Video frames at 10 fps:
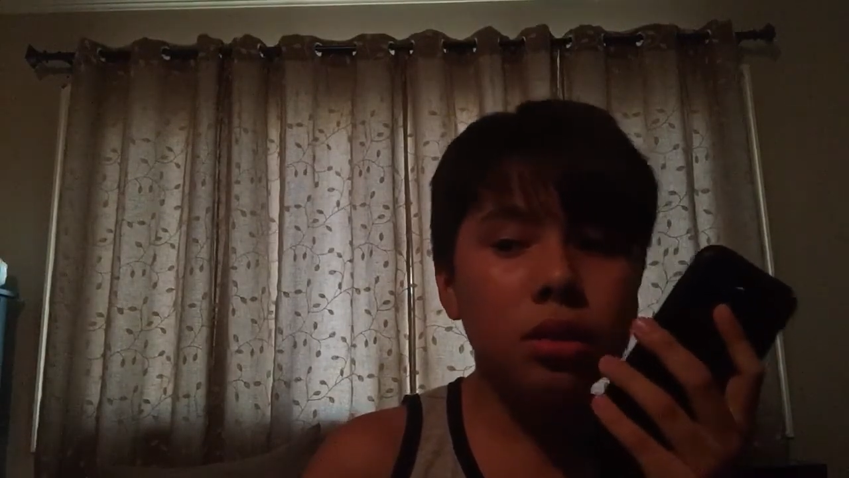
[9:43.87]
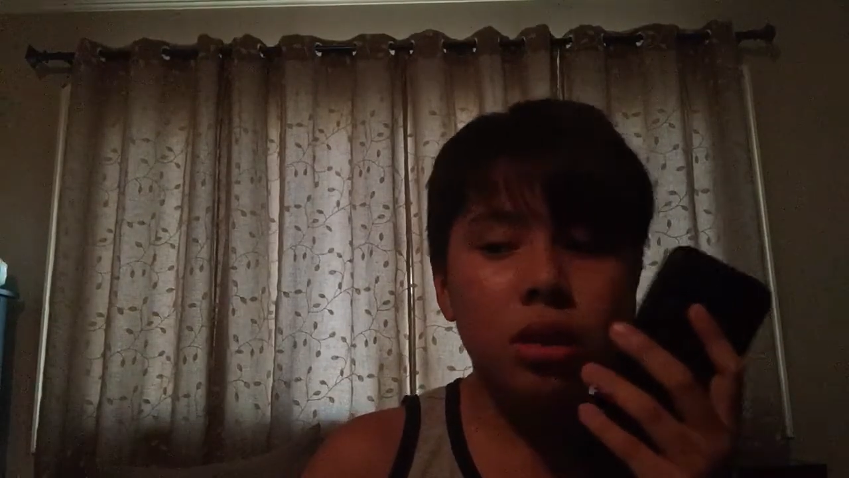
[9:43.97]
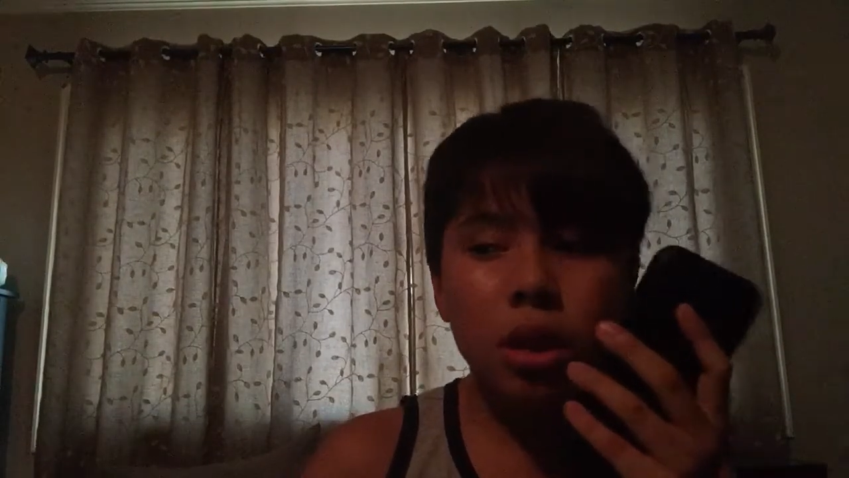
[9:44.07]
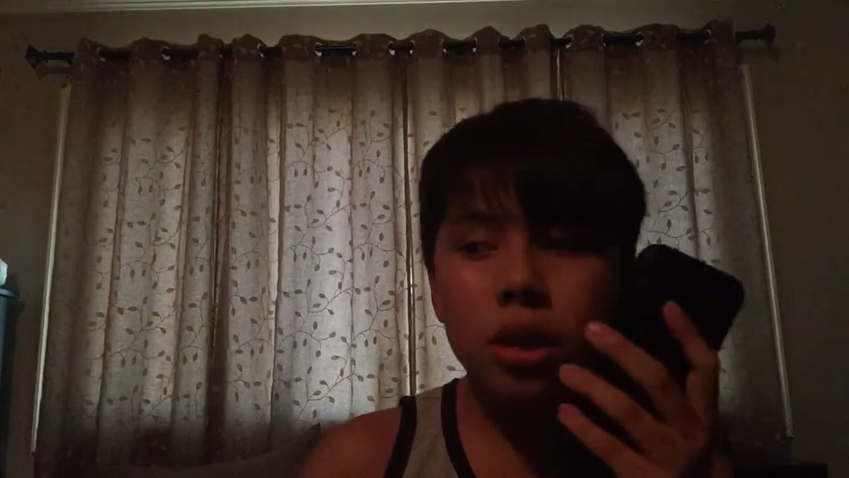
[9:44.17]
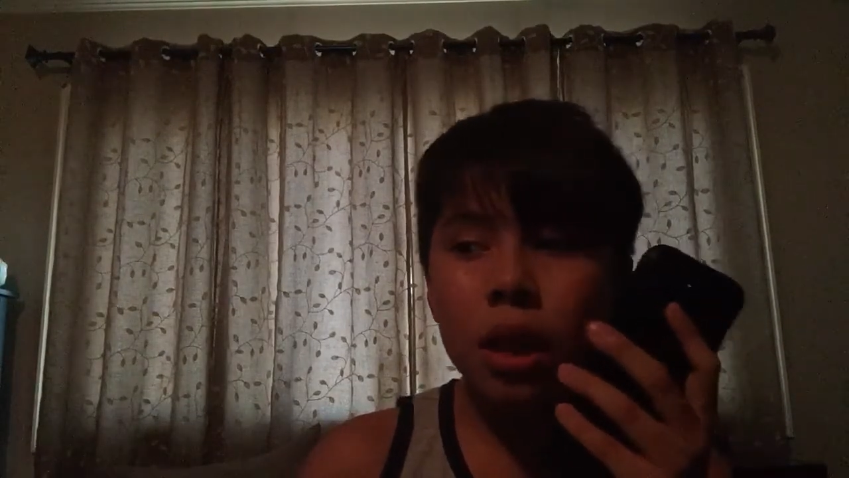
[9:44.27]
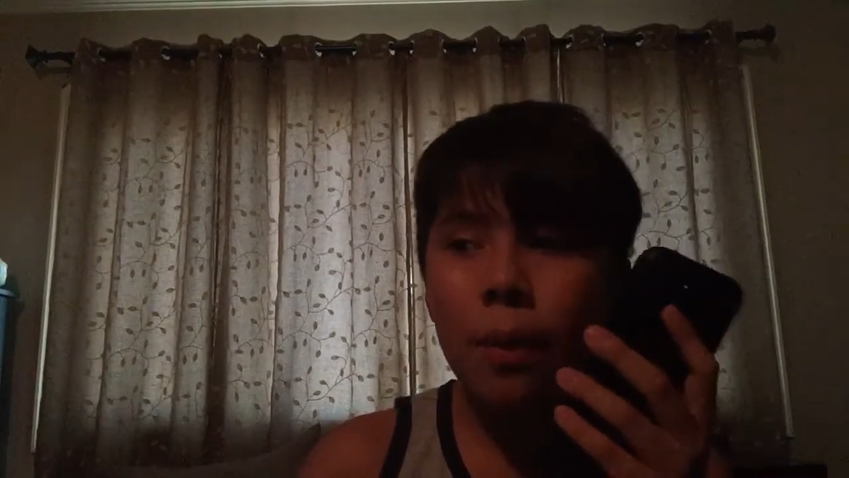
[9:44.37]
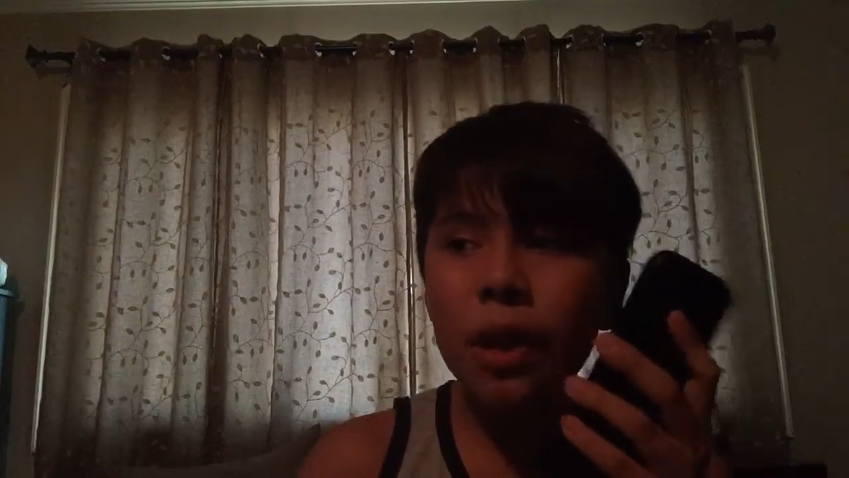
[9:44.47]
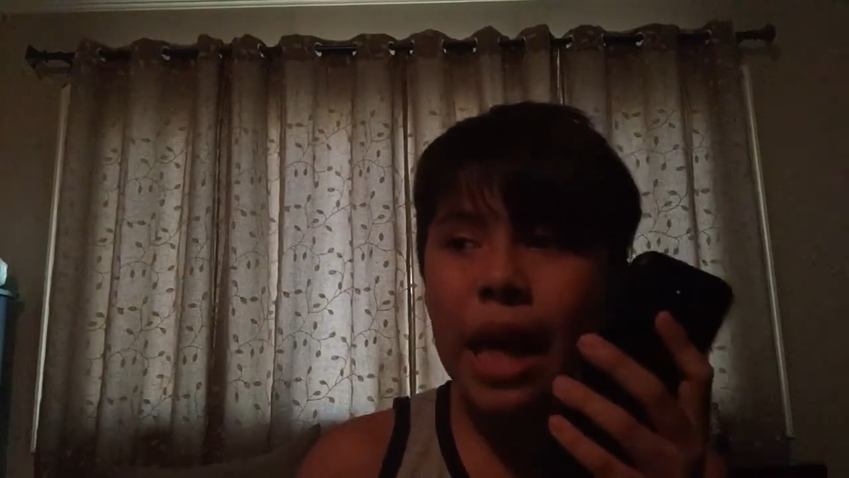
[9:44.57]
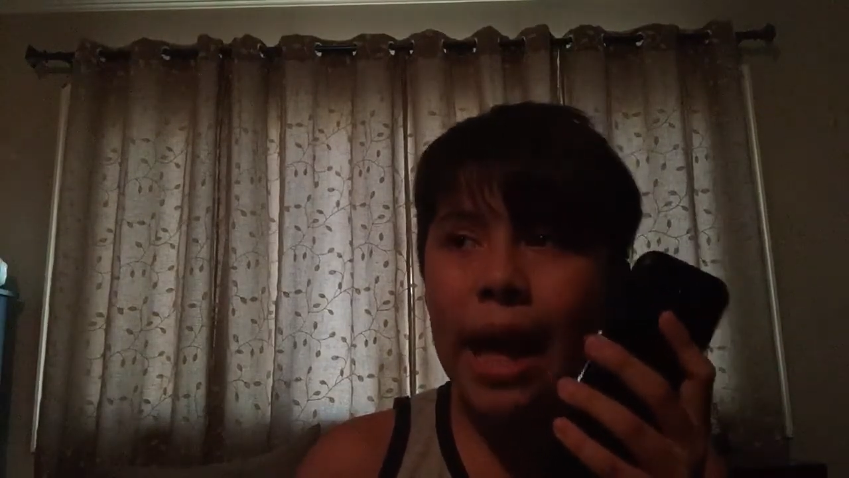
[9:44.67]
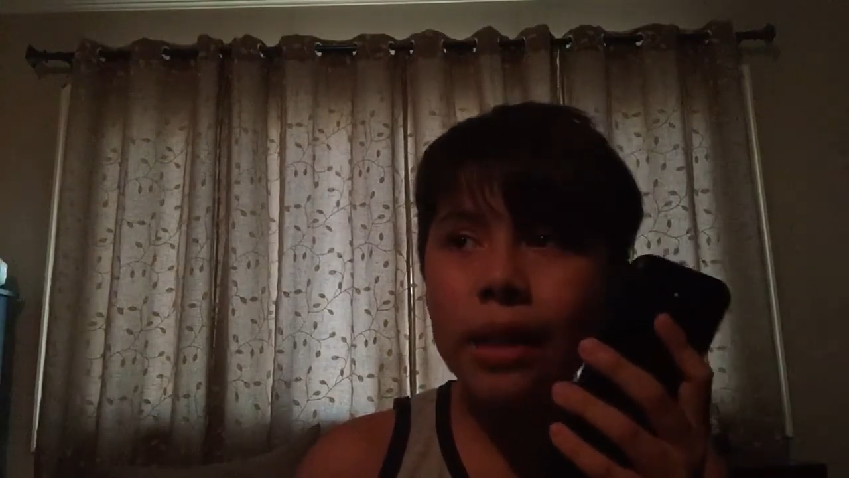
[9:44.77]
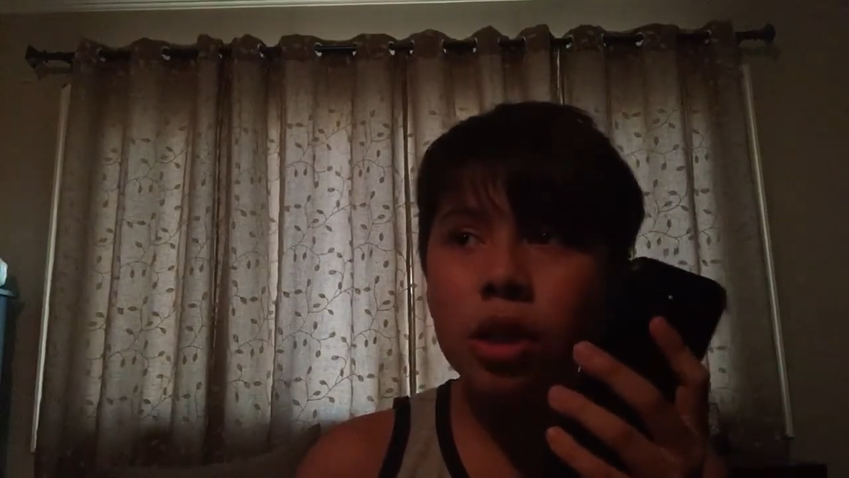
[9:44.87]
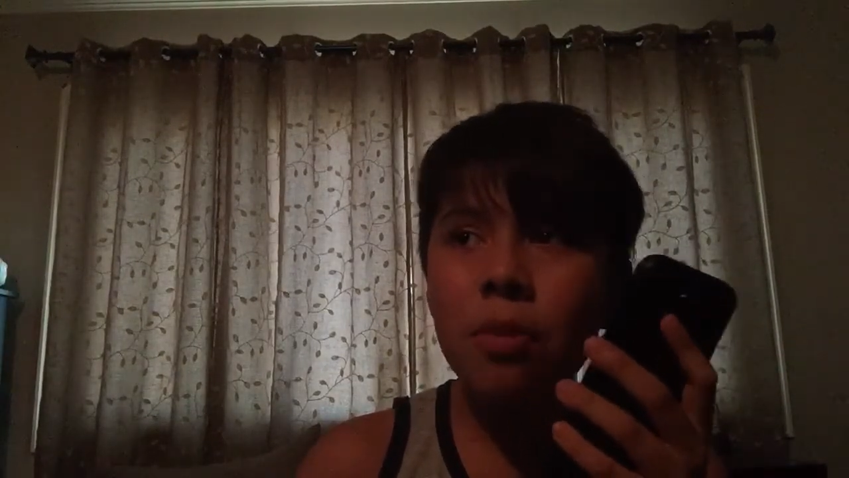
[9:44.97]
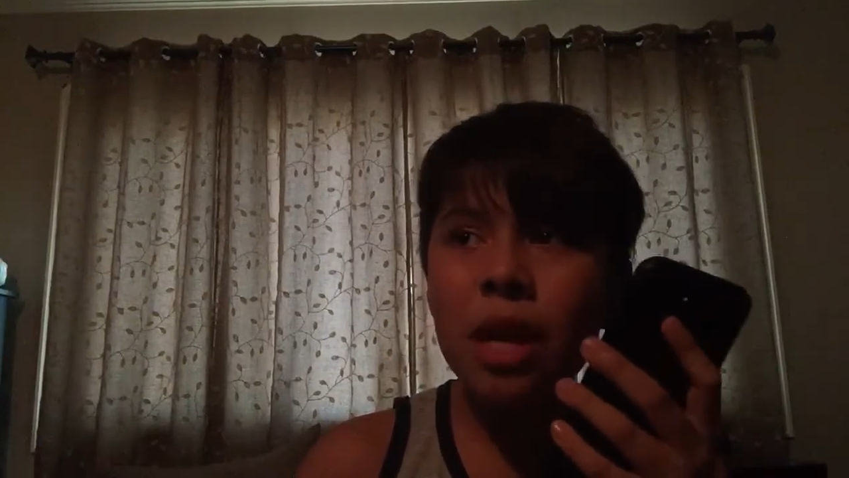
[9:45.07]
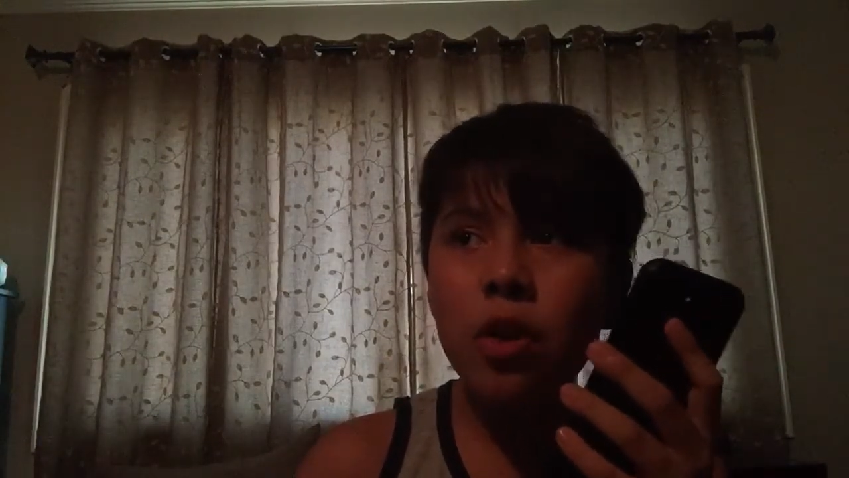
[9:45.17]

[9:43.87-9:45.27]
Could someone answer me,